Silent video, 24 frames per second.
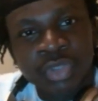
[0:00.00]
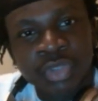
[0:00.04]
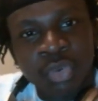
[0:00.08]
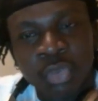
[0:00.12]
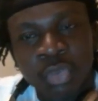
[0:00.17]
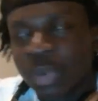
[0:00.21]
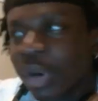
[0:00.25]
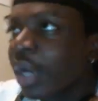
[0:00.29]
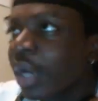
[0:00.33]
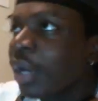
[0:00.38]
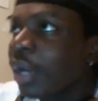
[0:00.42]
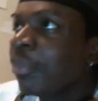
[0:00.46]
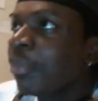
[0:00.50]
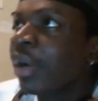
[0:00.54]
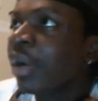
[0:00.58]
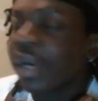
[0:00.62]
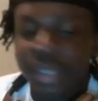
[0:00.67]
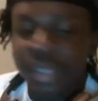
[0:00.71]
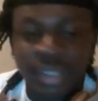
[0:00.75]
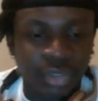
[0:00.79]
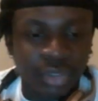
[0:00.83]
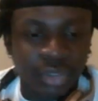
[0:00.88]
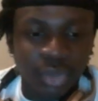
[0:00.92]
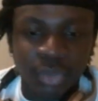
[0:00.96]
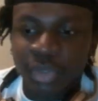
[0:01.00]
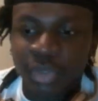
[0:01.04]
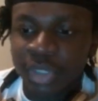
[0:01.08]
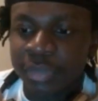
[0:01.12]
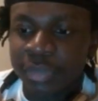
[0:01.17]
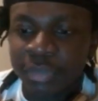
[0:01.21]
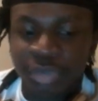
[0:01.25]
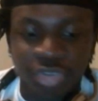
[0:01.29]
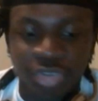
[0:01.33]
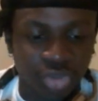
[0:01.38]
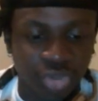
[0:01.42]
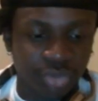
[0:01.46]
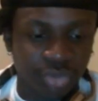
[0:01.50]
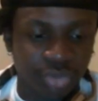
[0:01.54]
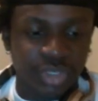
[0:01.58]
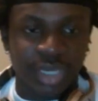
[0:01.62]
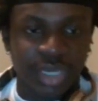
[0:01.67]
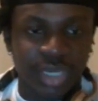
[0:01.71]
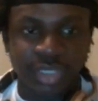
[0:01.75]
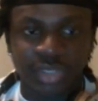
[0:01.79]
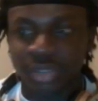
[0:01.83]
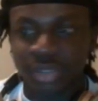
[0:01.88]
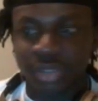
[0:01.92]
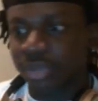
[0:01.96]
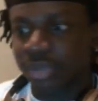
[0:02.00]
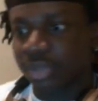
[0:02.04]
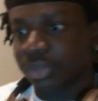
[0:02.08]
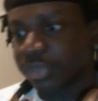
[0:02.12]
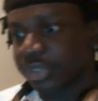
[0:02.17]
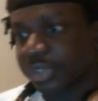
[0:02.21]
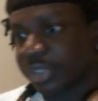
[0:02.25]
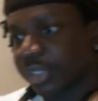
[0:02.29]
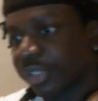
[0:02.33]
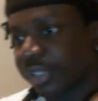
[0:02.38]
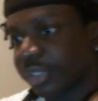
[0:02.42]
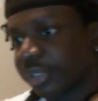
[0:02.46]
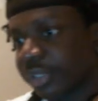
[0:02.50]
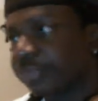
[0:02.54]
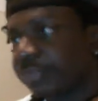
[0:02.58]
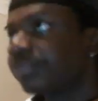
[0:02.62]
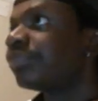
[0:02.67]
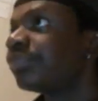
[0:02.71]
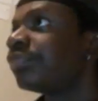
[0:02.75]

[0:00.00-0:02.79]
Why am I, you know what? Let me show you guys. Hold on one second.